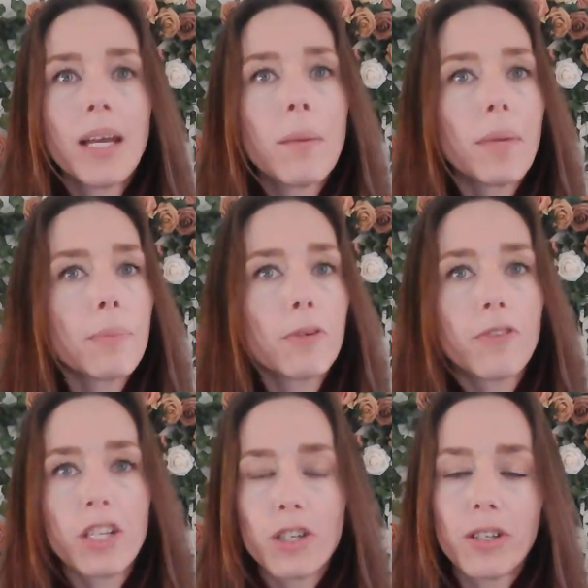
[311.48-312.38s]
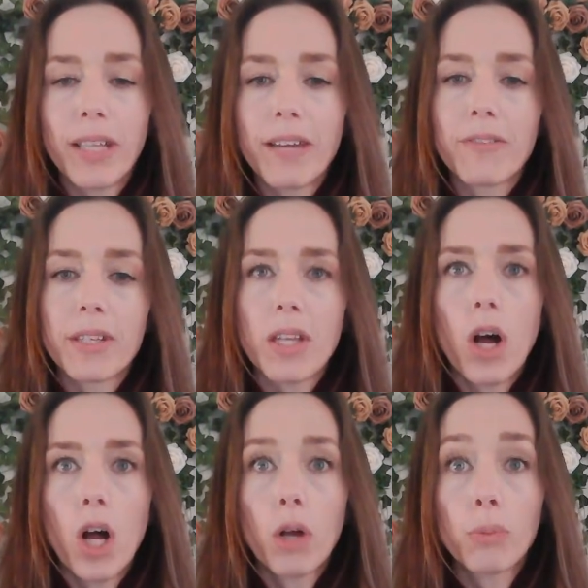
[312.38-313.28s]
My professional life has
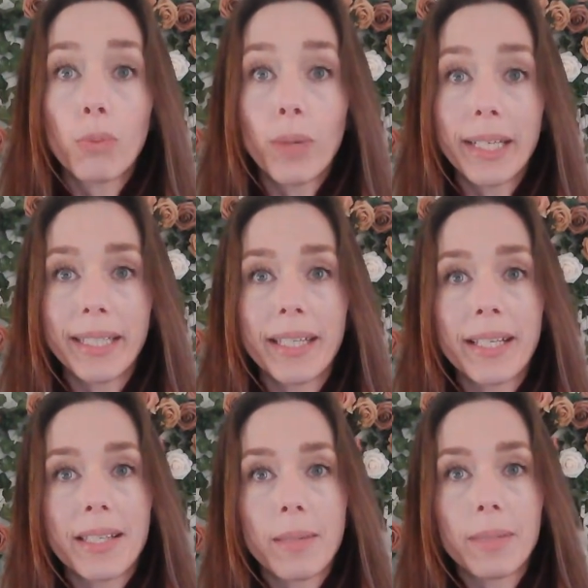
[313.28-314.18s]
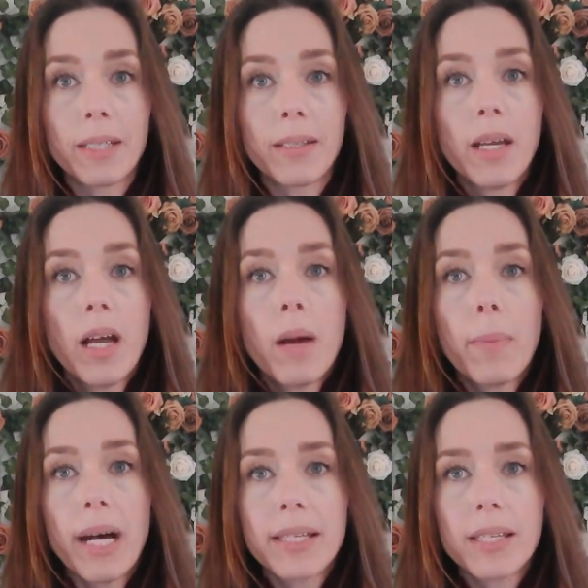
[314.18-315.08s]
already exhibited
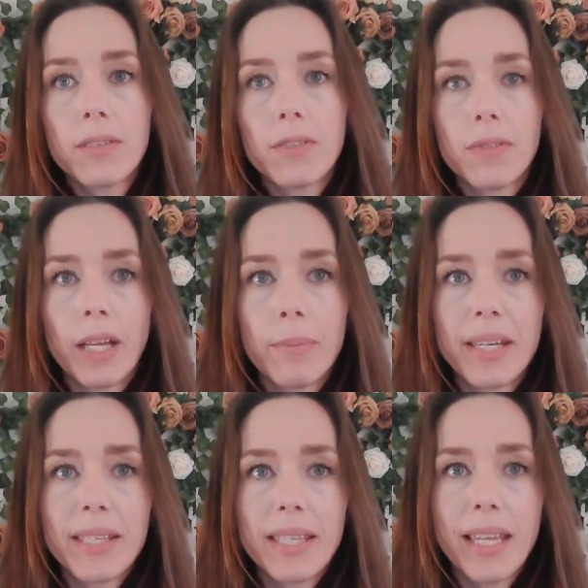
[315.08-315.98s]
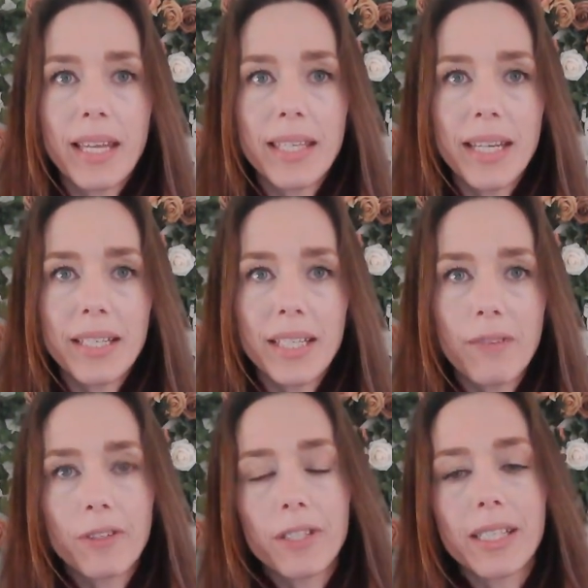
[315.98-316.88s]
positive developments as I
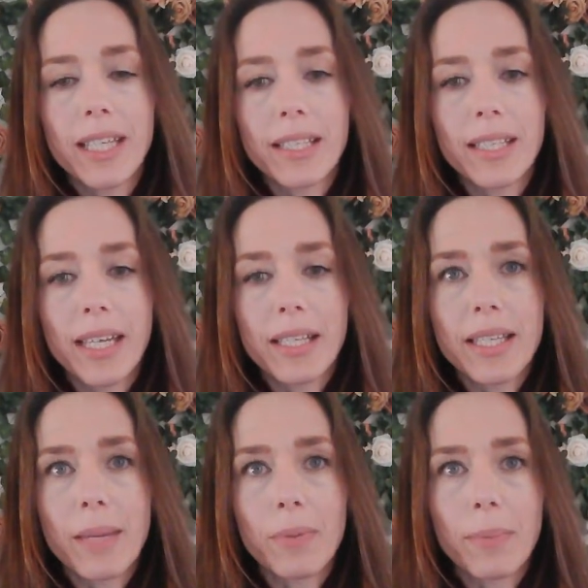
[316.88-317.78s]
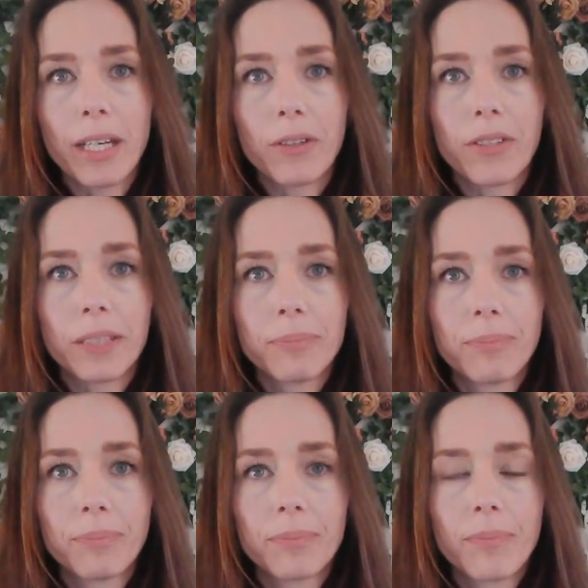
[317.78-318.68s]
endeavor to take the next step in my career.
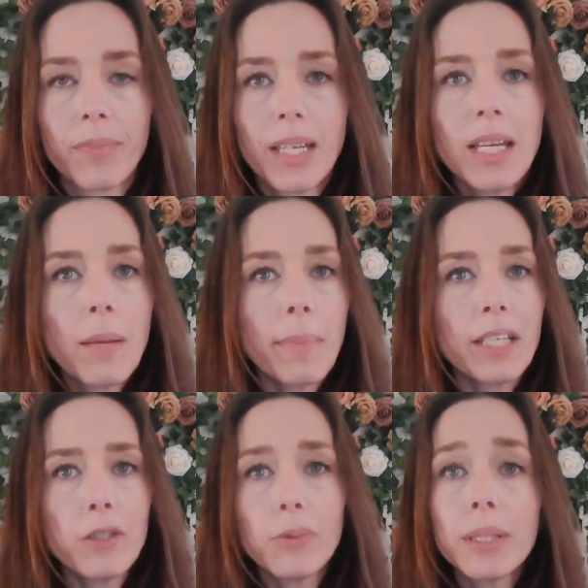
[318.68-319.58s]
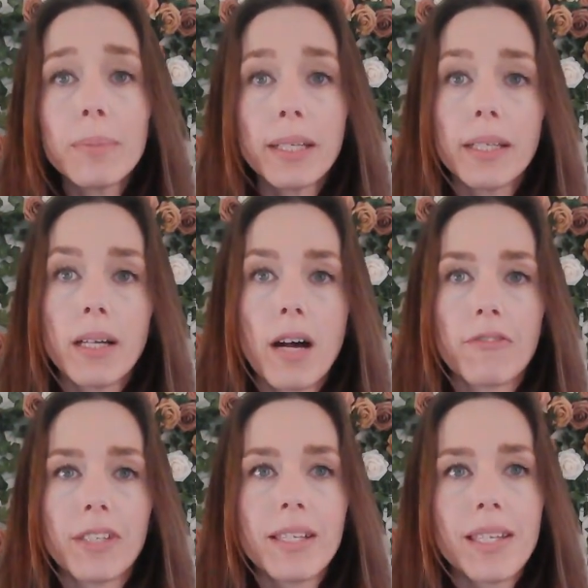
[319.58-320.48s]
My newly budding
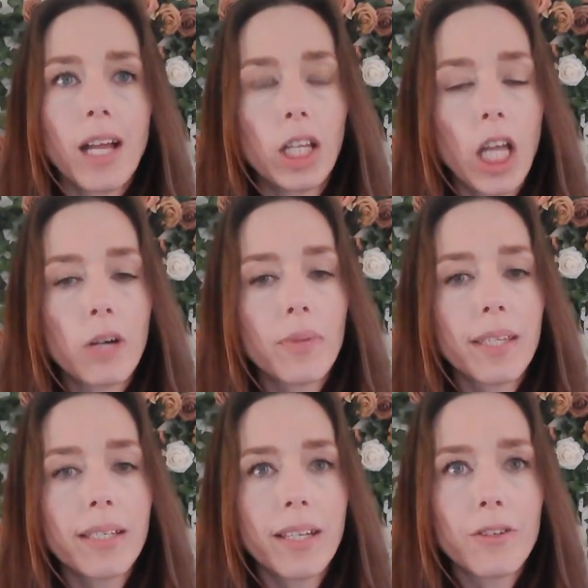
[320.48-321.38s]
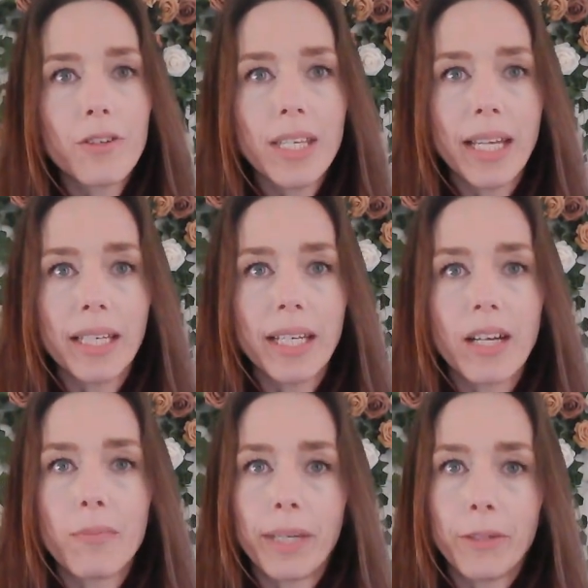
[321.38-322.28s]
confidence, along with an understanding
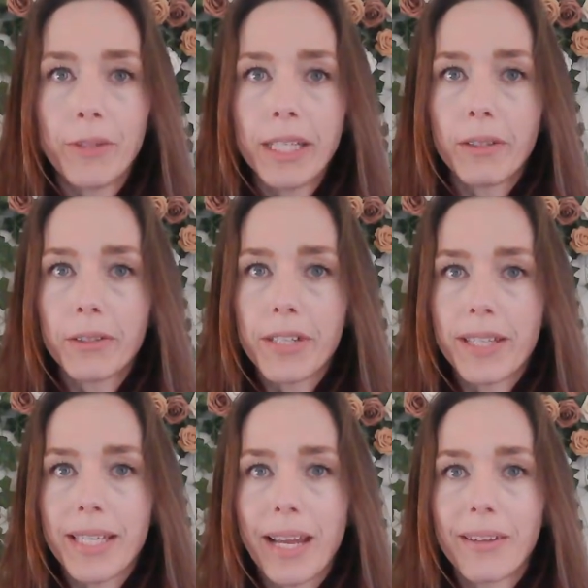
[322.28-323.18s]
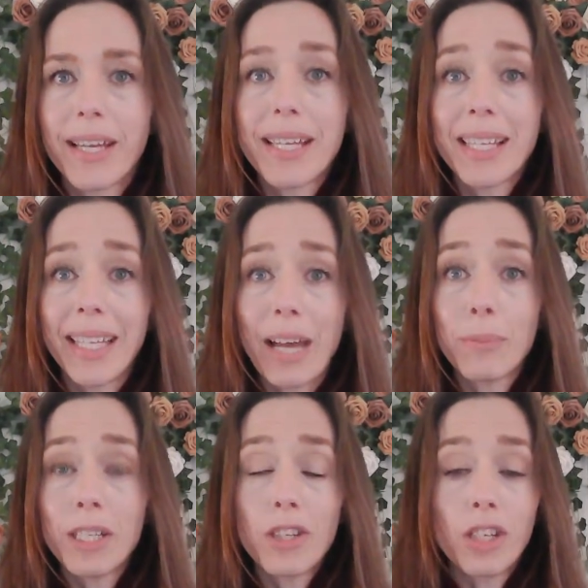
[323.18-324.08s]
of my unique learning style, has allowed
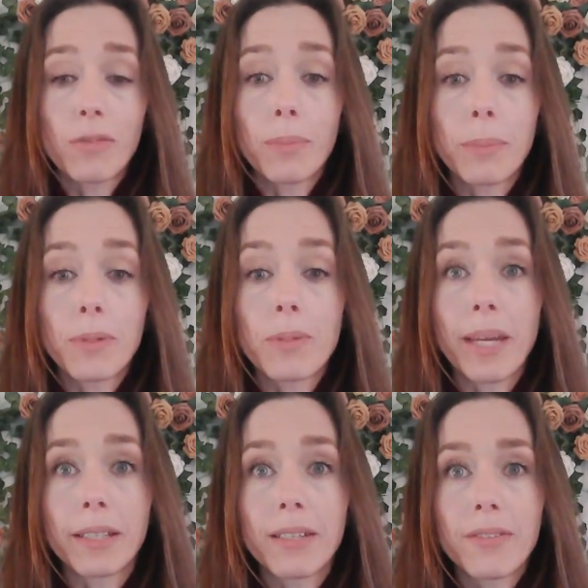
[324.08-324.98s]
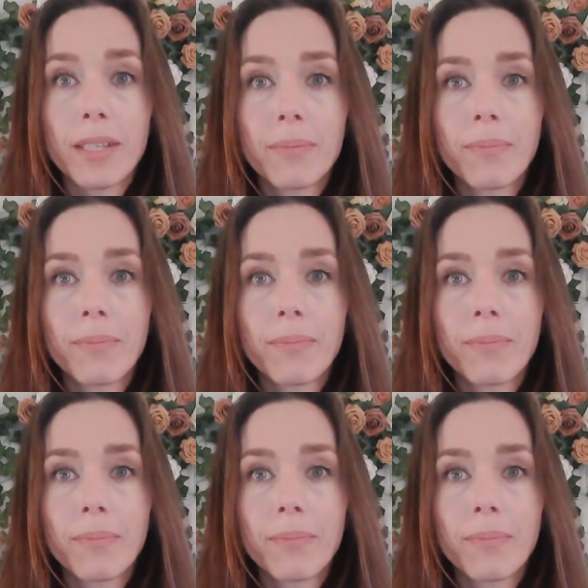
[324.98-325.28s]
me to shift my perspectives.